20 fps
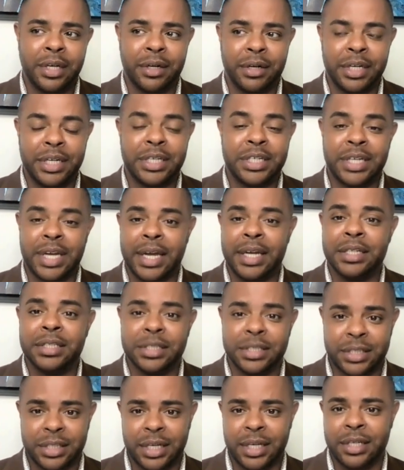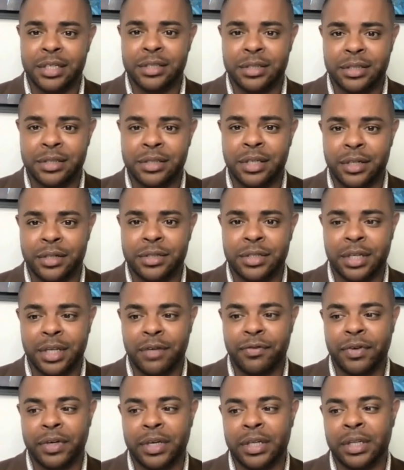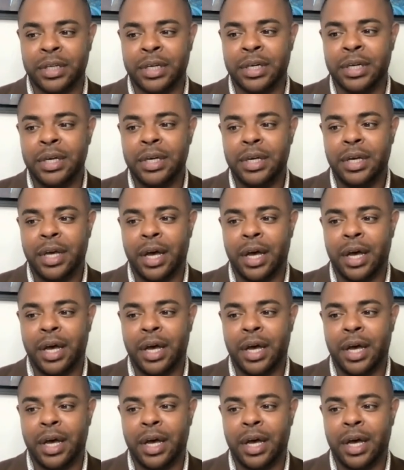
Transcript: it changes things, significantly.